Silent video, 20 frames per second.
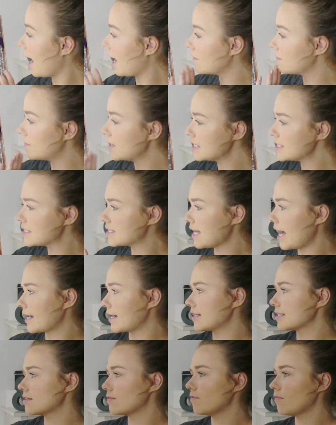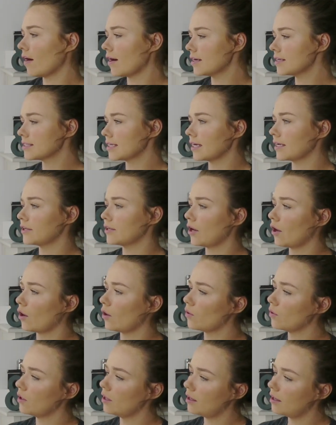And this set, as far as I
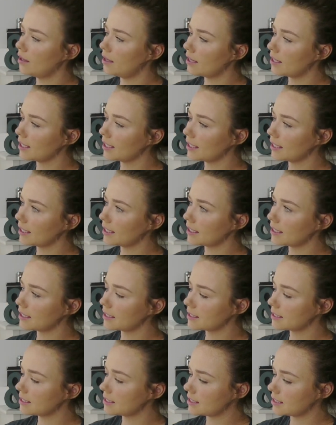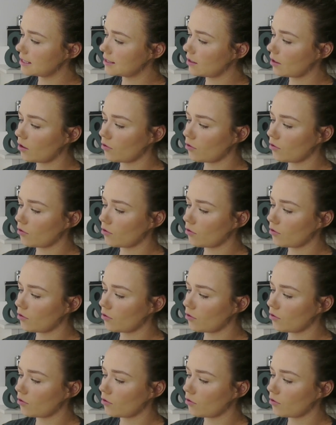know, is